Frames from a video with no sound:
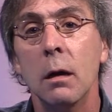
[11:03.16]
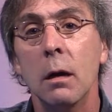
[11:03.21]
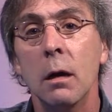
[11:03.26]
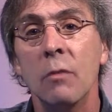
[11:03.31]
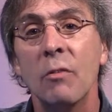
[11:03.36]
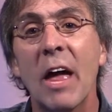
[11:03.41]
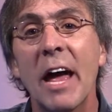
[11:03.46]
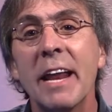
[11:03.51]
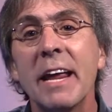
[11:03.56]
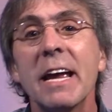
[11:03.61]

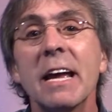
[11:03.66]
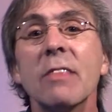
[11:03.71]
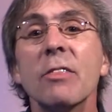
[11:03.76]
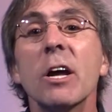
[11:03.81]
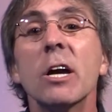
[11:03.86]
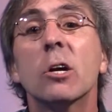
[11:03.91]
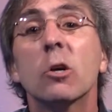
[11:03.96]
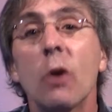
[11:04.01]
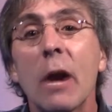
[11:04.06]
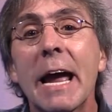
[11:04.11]
That in
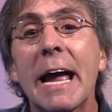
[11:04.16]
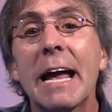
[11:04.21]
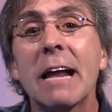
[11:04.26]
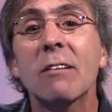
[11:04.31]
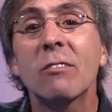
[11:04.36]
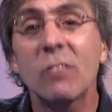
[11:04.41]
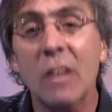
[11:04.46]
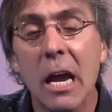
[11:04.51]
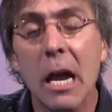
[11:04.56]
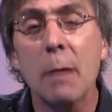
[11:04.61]
the grand
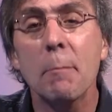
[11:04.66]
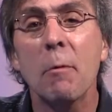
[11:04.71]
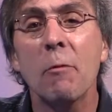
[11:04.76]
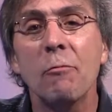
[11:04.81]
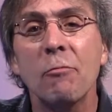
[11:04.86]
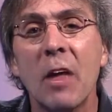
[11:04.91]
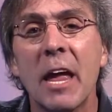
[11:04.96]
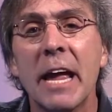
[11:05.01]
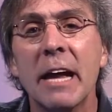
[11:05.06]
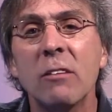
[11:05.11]
scheme
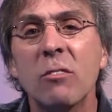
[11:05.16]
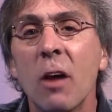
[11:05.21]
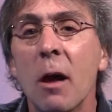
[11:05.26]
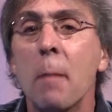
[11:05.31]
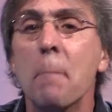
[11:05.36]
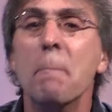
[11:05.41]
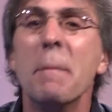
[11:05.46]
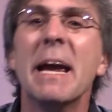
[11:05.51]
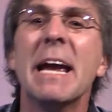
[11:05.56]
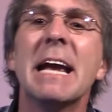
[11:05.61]
of things
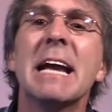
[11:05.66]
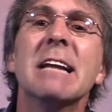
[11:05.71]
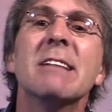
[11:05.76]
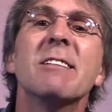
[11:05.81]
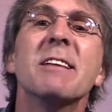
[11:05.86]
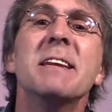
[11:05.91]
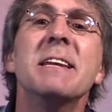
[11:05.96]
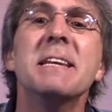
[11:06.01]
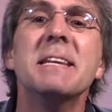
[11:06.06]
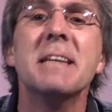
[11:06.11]

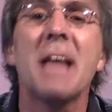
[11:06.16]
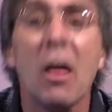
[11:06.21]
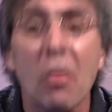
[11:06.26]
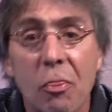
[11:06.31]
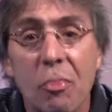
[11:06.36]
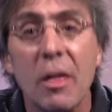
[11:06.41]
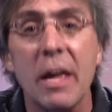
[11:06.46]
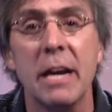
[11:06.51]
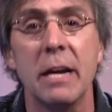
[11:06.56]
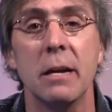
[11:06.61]
means
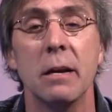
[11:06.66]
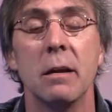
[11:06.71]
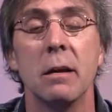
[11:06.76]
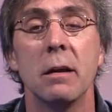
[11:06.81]
nothing.